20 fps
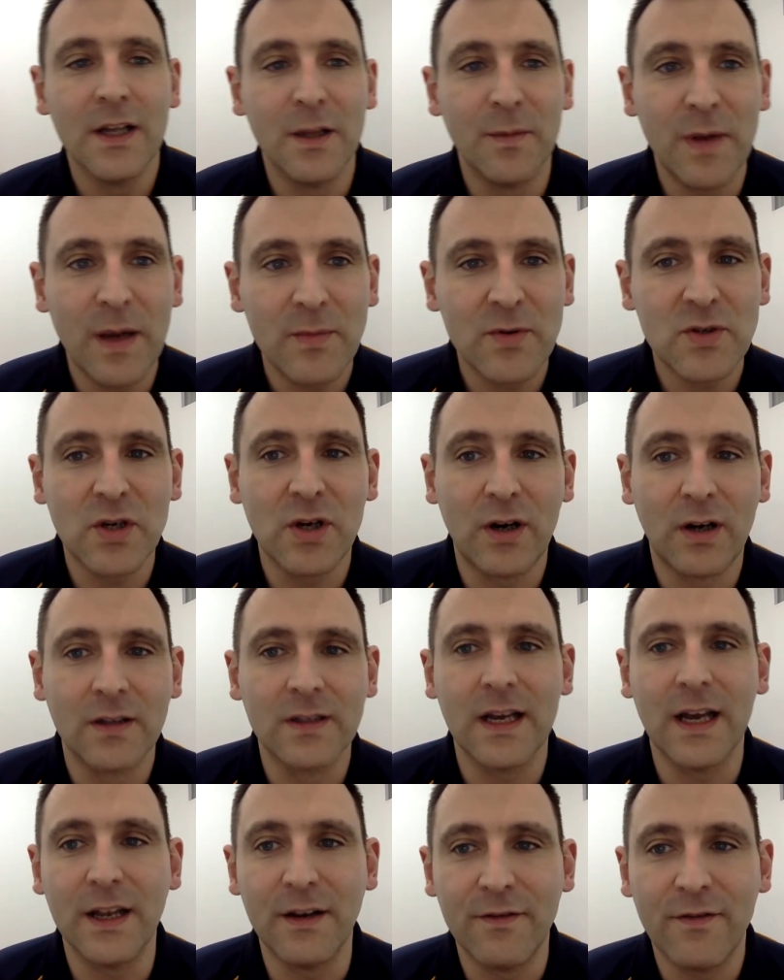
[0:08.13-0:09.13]
The paper's
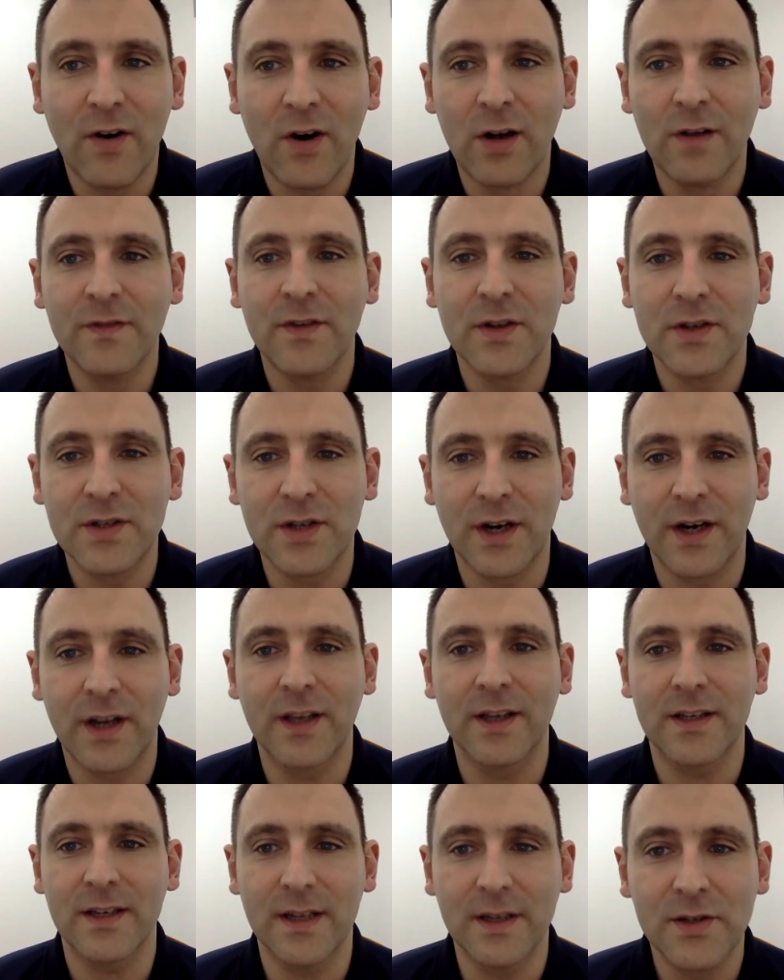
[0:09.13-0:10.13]
called An Evolved
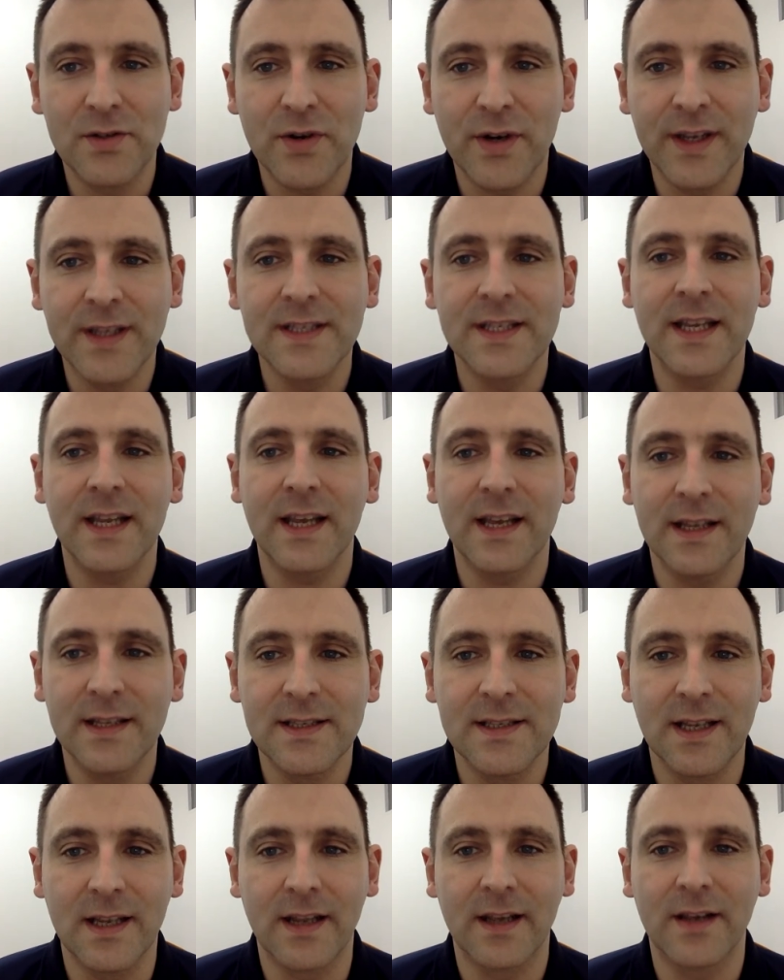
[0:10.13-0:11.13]
Circuit, Intrinsic in
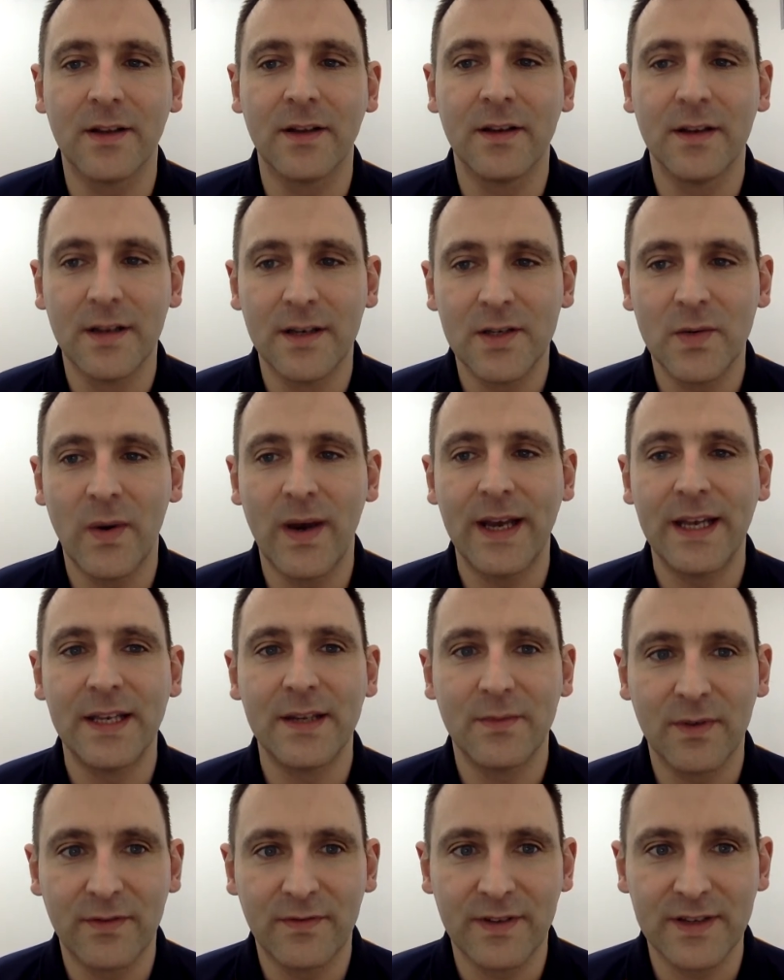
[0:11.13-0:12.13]
Silicon,
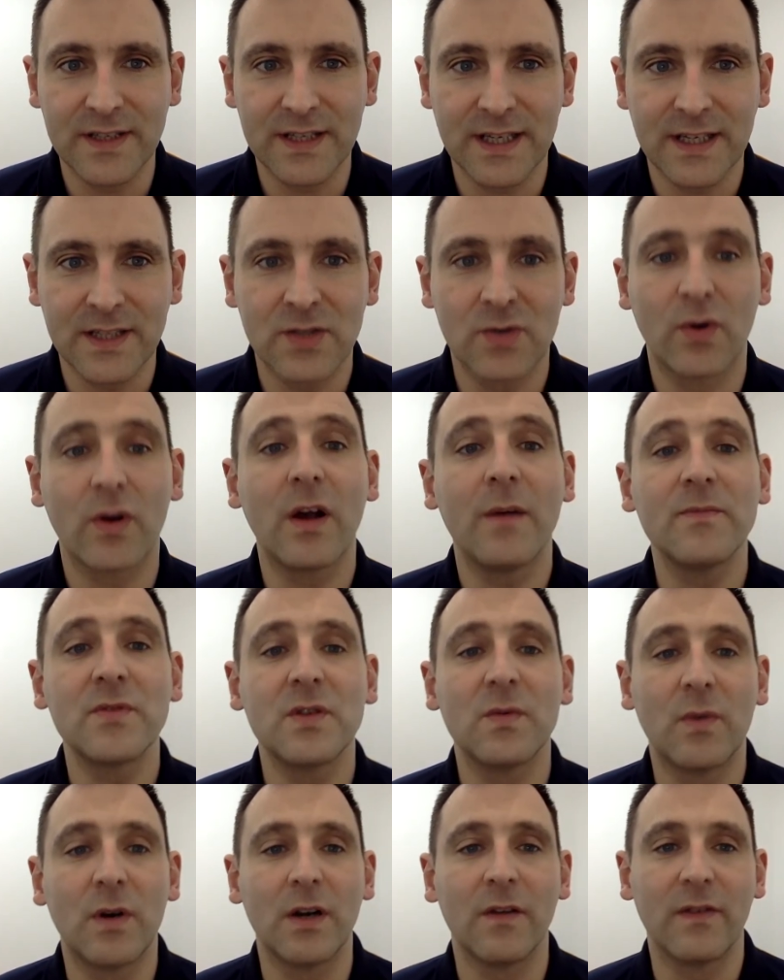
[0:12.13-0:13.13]
Entwined with Physics. So it comes
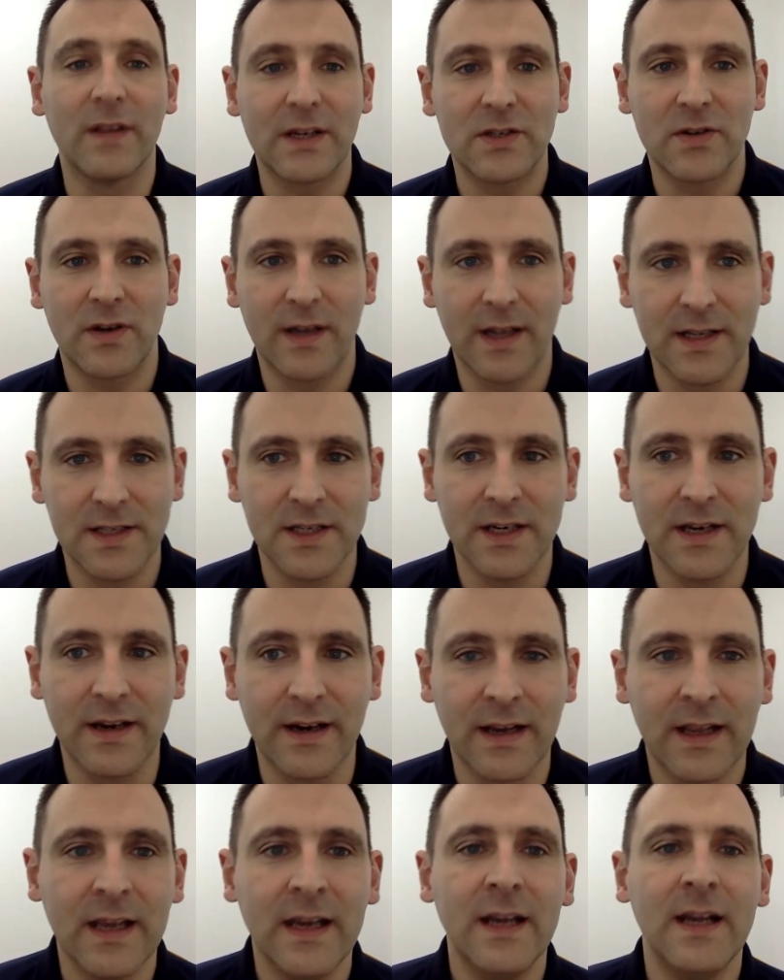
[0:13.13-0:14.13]
to the world of electronic
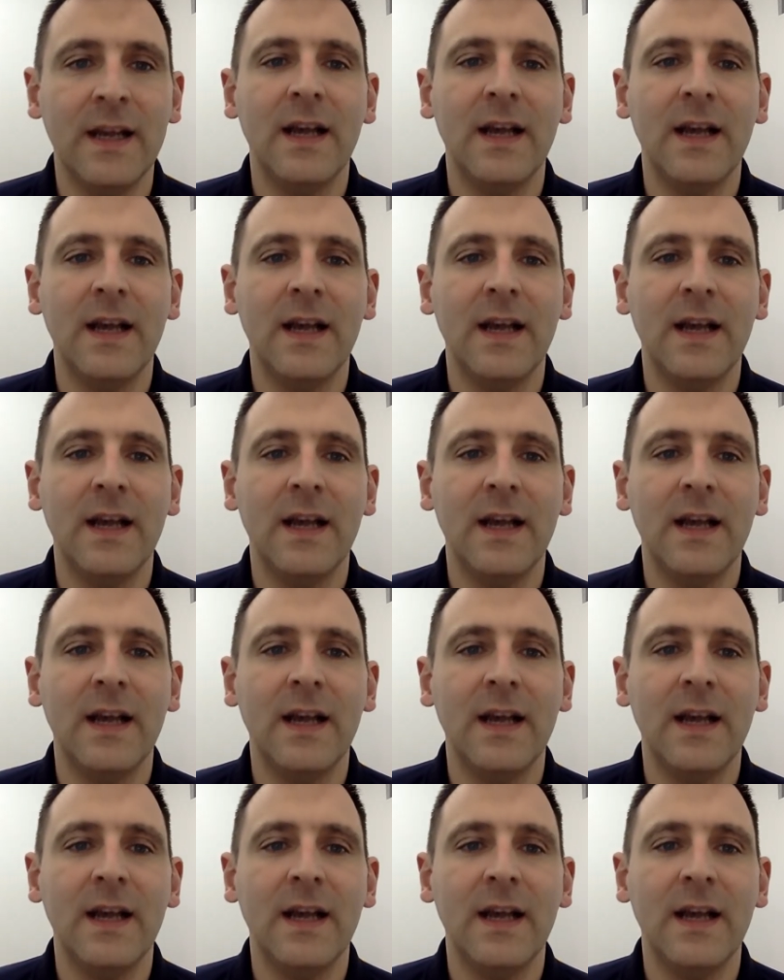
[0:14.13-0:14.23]
engineering.